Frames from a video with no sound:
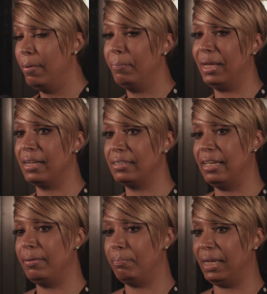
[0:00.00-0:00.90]
Because
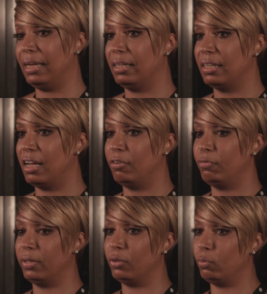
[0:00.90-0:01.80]
him being in
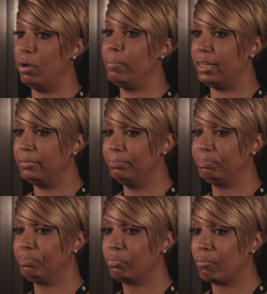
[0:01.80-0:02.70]
love with a woman,
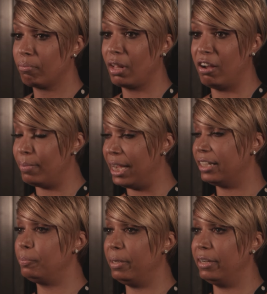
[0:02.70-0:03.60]
of my
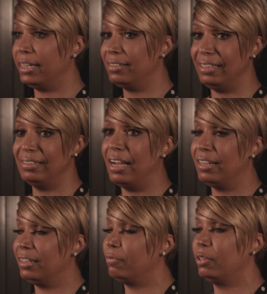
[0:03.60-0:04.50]
experience, he's not
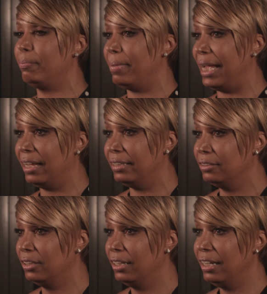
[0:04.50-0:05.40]
in love with a man,
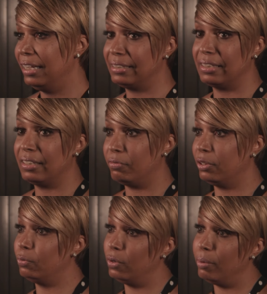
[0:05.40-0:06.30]
he's in love
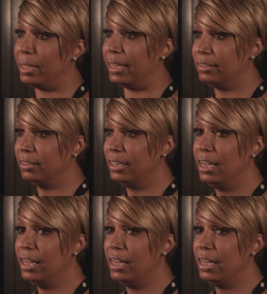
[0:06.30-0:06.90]
with a woman.